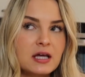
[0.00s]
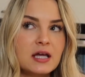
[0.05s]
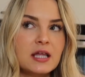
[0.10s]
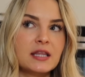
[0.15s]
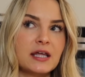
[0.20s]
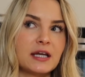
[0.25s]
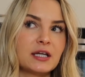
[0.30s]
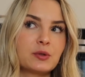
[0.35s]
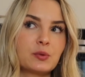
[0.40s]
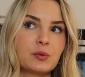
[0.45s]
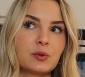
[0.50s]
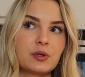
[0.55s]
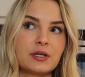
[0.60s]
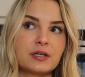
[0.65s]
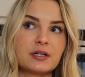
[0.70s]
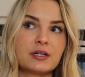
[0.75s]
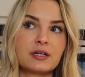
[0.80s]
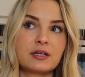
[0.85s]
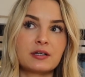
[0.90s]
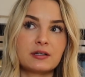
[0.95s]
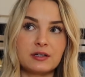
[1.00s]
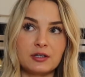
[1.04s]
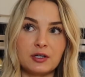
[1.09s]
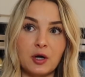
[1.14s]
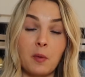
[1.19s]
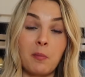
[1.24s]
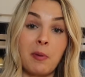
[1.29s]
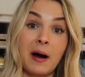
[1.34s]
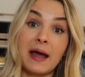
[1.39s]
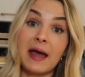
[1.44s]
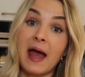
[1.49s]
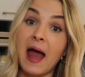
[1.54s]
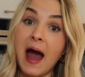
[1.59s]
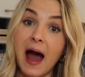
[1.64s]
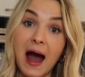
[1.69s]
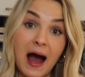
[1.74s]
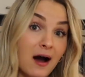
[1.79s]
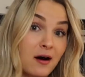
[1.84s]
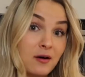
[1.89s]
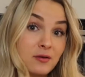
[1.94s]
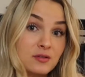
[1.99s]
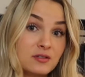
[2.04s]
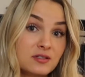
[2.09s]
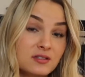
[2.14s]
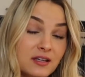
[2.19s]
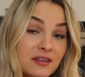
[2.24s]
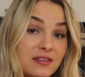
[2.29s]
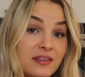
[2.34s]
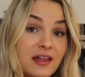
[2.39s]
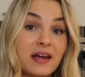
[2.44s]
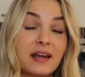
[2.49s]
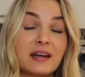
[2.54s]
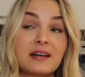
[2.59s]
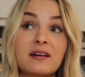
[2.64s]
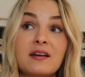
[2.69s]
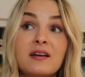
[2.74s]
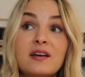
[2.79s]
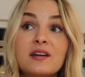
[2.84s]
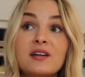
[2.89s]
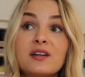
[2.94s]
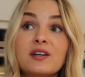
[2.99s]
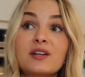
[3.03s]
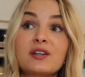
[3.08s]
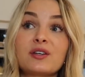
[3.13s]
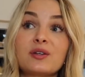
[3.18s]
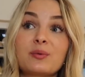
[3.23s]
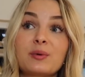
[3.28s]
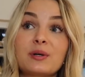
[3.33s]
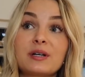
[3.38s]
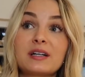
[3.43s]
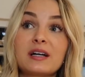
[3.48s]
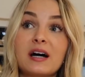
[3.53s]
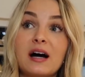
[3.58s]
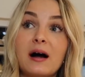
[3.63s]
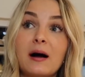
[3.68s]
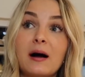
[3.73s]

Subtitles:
Then you would, you know, buy a house, and then you would